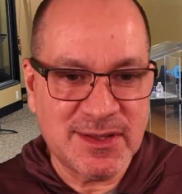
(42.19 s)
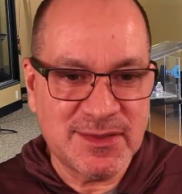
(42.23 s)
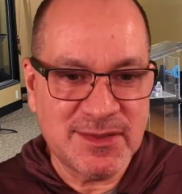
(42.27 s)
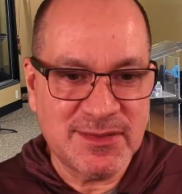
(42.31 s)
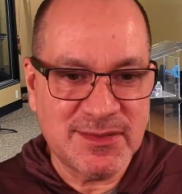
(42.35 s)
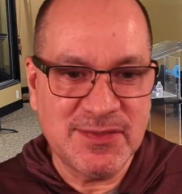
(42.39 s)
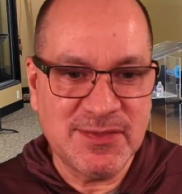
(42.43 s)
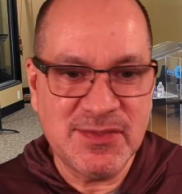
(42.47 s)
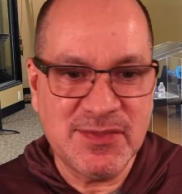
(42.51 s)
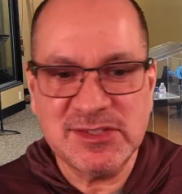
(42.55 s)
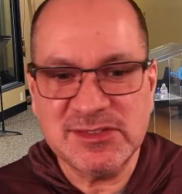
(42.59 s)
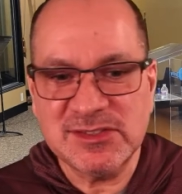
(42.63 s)

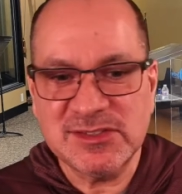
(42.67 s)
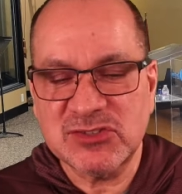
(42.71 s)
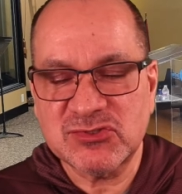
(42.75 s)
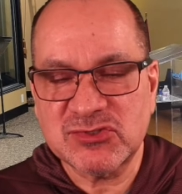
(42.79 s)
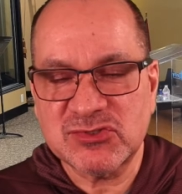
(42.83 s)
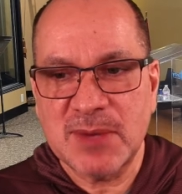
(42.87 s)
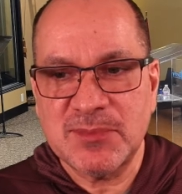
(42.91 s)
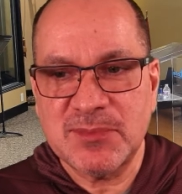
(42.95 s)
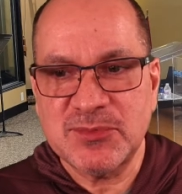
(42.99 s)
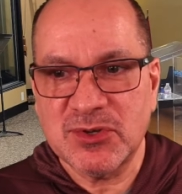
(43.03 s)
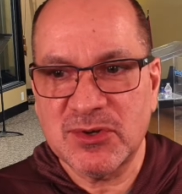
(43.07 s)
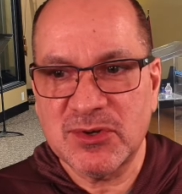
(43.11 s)
And this is a
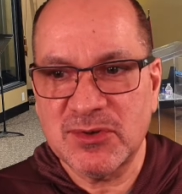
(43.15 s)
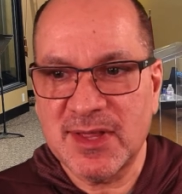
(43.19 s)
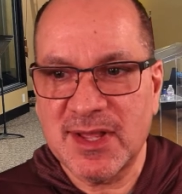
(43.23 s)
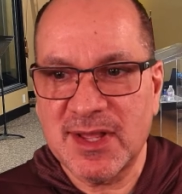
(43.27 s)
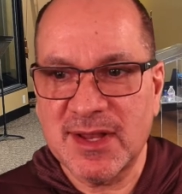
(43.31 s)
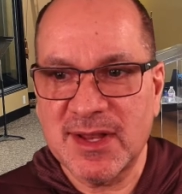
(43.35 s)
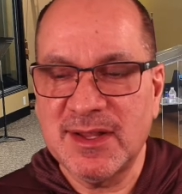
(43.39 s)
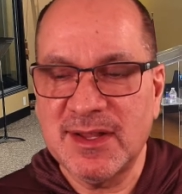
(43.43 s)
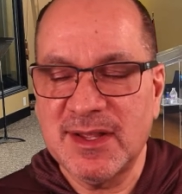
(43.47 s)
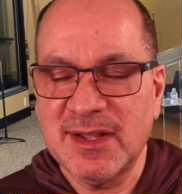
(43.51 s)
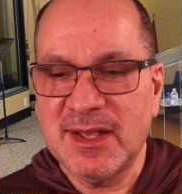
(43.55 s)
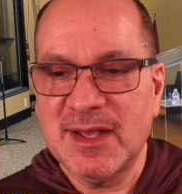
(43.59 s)
scripture
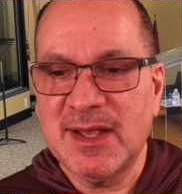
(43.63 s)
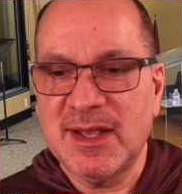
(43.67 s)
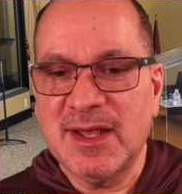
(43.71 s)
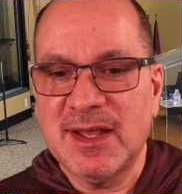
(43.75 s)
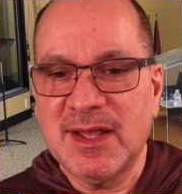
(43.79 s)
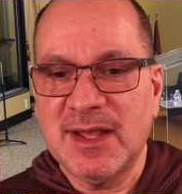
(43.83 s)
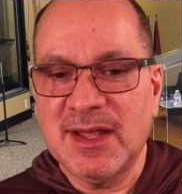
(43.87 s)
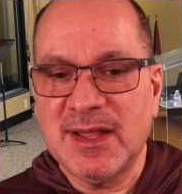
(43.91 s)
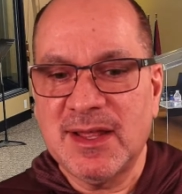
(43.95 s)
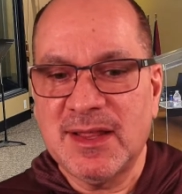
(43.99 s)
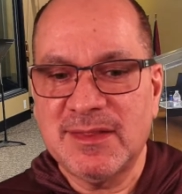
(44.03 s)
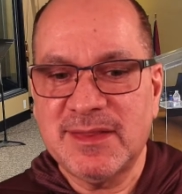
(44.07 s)

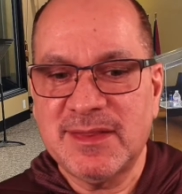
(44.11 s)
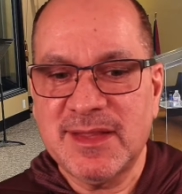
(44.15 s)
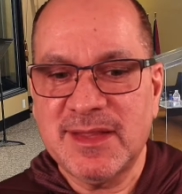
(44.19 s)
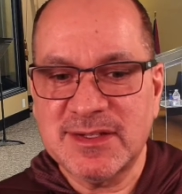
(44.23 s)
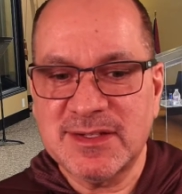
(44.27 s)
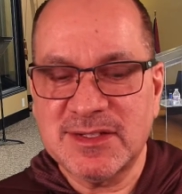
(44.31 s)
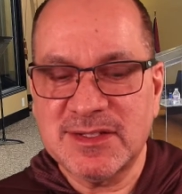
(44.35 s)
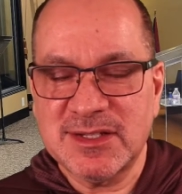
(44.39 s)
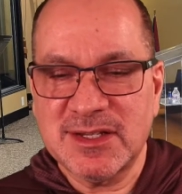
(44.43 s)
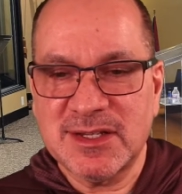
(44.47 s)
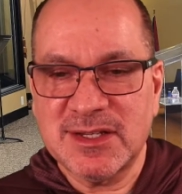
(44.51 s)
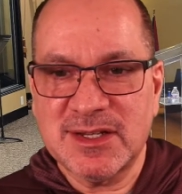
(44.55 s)

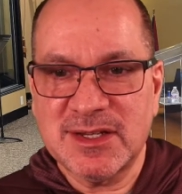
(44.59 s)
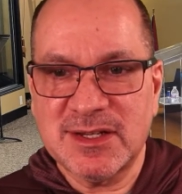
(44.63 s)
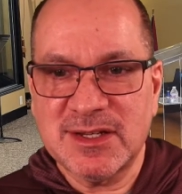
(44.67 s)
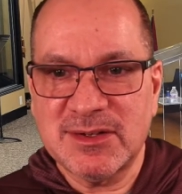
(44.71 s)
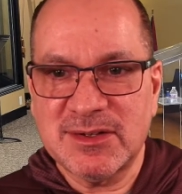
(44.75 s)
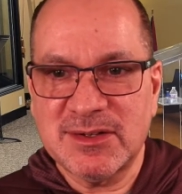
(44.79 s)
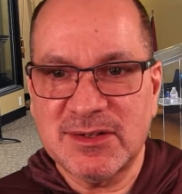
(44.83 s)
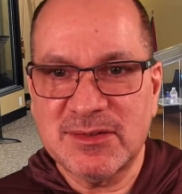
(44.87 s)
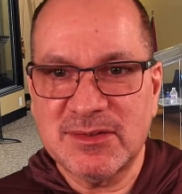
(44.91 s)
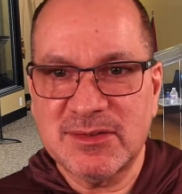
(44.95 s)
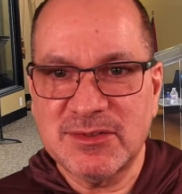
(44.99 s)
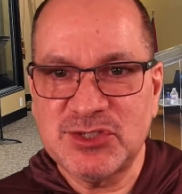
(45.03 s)
that
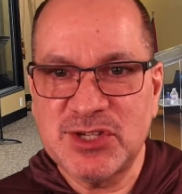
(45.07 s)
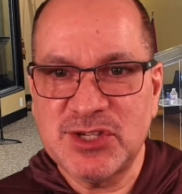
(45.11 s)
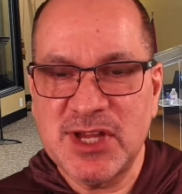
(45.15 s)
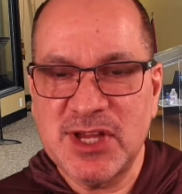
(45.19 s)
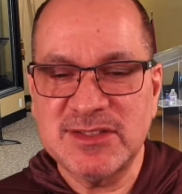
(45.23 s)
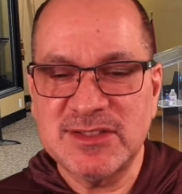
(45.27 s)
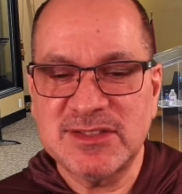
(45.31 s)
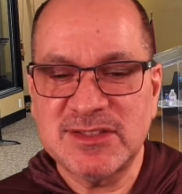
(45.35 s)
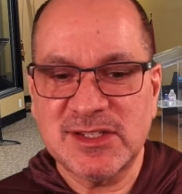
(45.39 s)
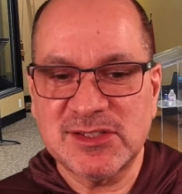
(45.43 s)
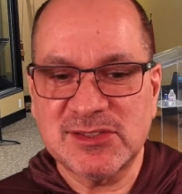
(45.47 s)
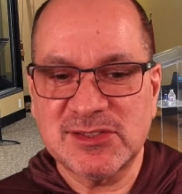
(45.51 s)

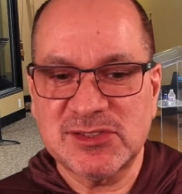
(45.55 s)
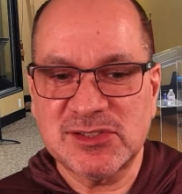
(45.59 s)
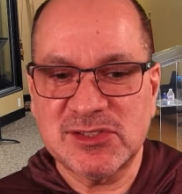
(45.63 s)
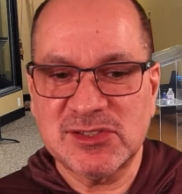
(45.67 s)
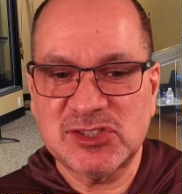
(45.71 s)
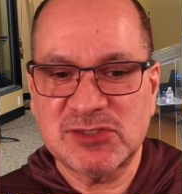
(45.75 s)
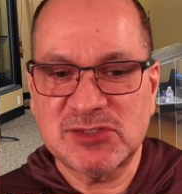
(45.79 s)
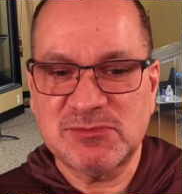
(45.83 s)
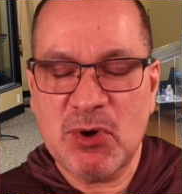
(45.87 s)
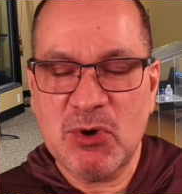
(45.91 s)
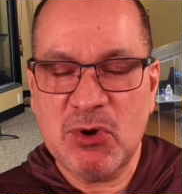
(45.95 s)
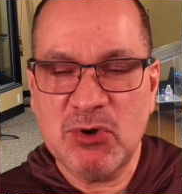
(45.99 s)
Jesus
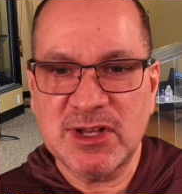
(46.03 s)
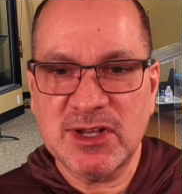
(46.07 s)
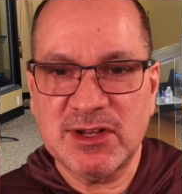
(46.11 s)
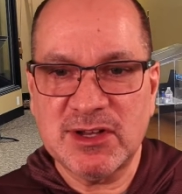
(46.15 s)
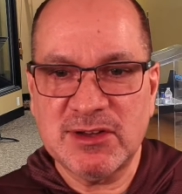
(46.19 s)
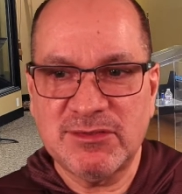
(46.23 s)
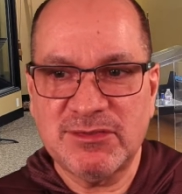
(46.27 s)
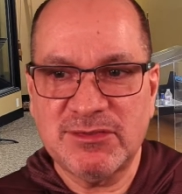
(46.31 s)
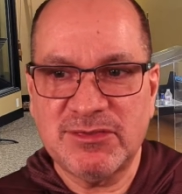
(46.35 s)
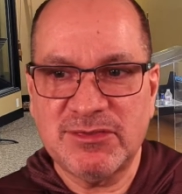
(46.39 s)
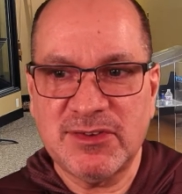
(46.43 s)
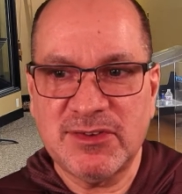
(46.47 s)
spoke
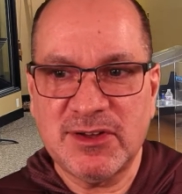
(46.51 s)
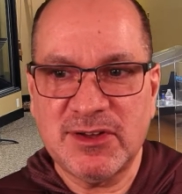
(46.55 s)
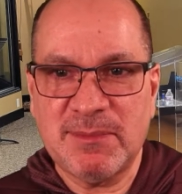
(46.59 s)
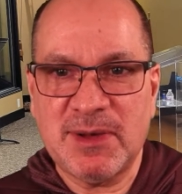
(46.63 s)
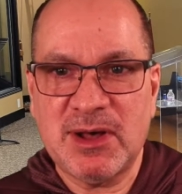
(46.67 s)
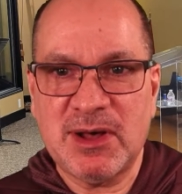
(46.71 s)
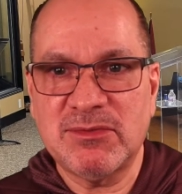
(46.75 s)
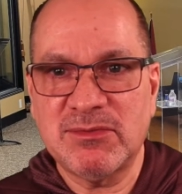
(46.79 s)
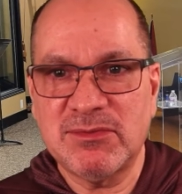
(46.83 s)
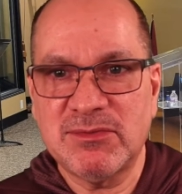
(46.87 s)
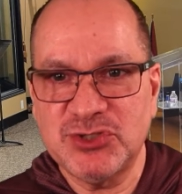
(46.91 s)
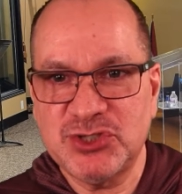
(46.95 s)
of
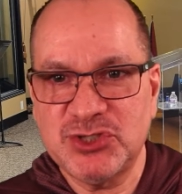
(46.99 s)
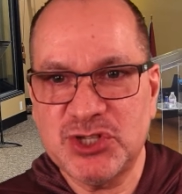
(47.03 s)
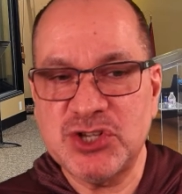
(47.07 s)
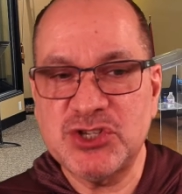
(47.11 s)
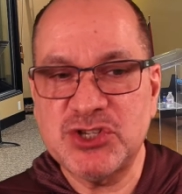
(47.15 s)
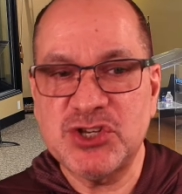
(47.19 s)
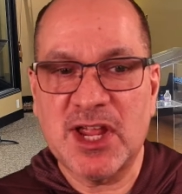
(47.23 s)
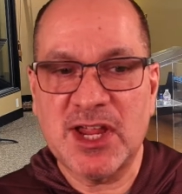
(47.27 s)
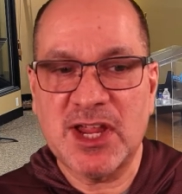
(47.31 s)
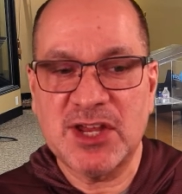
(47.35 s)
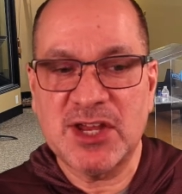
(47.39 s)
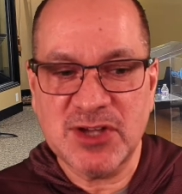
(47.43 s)
about
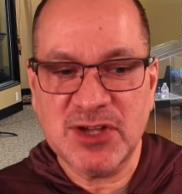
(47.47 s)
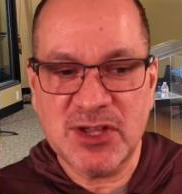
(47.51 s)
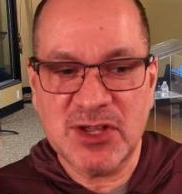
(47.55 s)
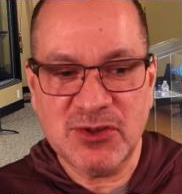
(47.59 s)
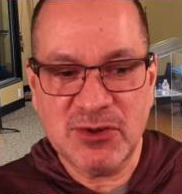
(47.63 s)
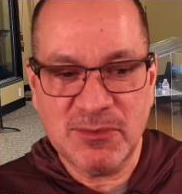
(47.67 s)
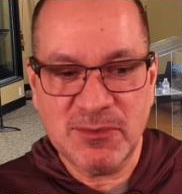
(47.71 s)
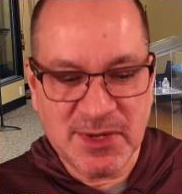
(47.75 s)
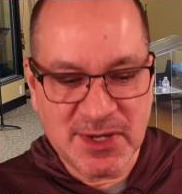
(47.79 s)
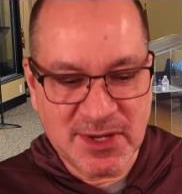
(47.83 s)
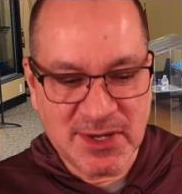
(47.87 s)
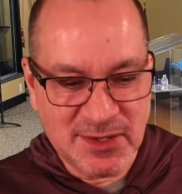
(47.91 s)
judging each other,
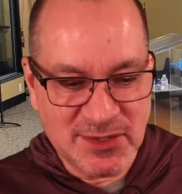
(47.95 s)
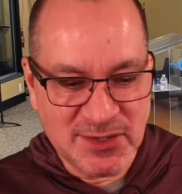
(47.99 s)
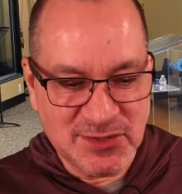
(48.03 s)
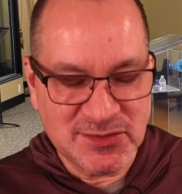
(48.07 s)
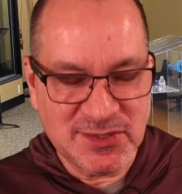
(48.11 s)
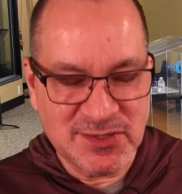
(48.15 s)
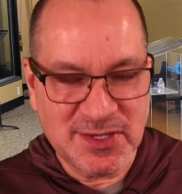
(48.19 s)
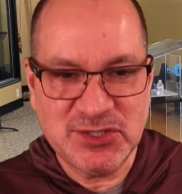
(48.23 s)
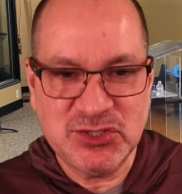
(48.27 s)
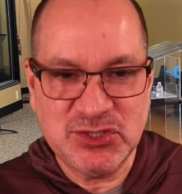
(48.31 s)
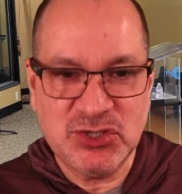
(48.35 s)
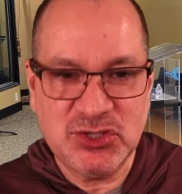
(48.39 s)
because
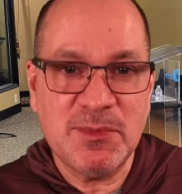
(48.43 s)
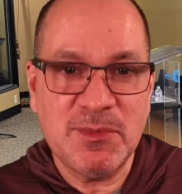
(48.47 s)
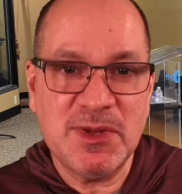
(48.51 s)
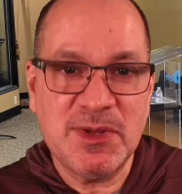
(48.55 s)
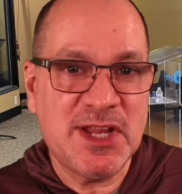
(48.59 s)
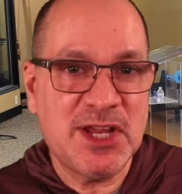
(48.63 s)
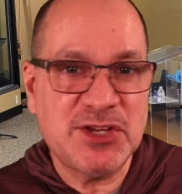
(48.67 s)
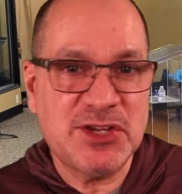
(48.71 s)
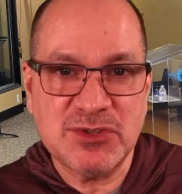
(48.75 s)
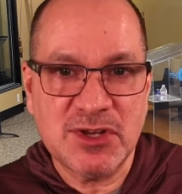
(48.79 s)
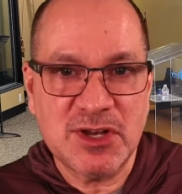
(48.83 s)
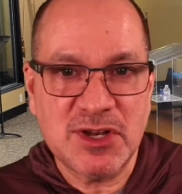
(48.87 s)
it's human
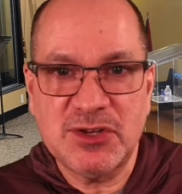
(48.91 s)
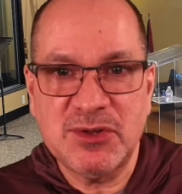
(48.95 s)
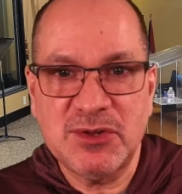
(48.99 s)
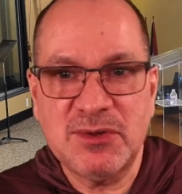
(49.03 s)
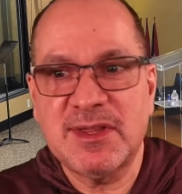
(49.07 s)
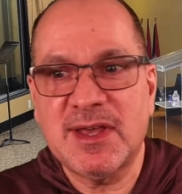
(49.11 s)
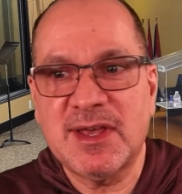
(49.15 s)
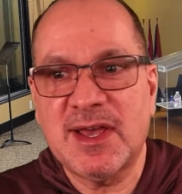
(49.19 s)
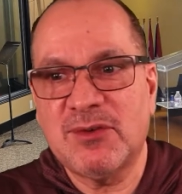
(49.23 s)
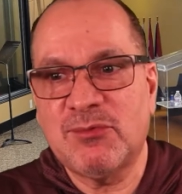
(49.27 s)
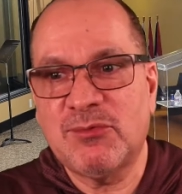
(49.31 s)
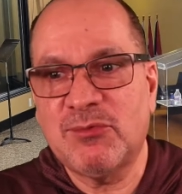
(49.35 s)
nature to do
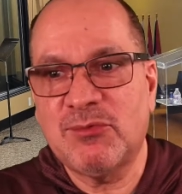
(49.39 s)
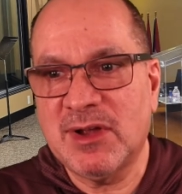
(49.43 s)
that.